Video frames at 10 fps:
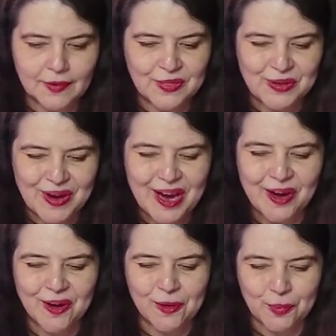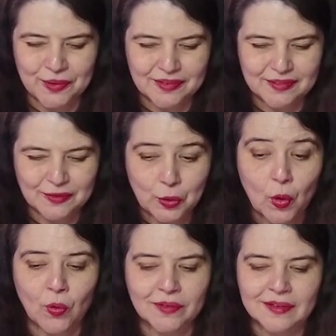Their hair was
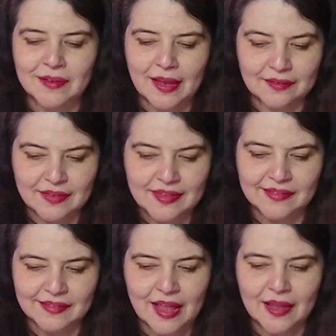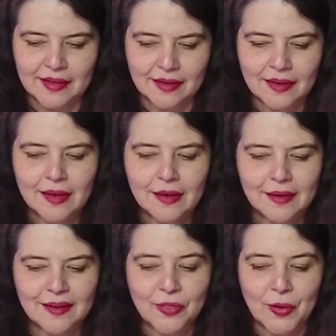golden as the sun.
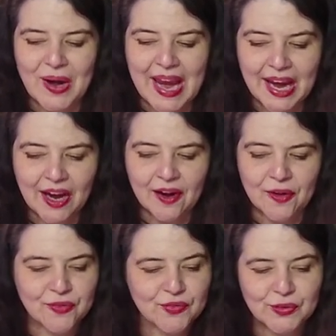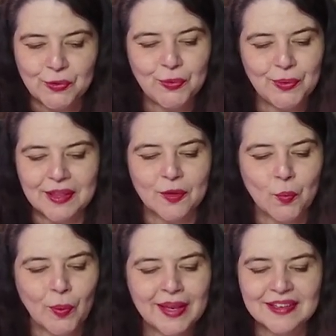Their hair flew in the
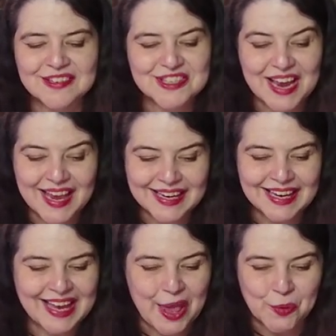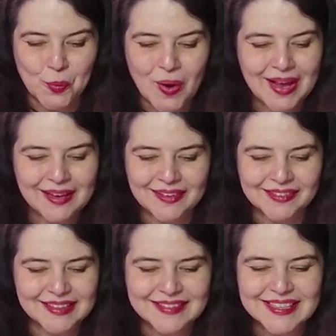wind, shining and wild,
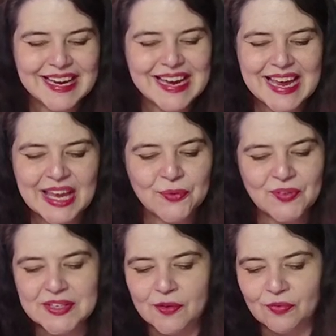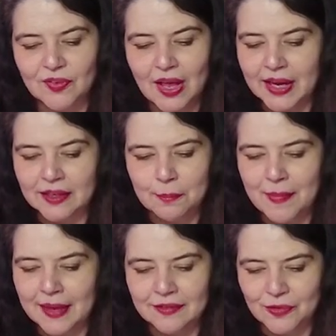as if it defied
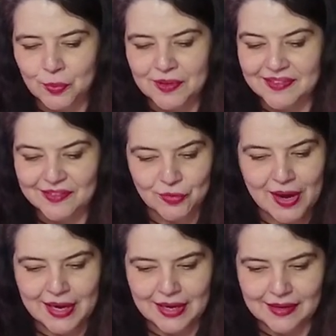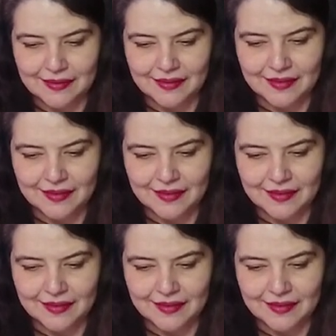men to restrain it.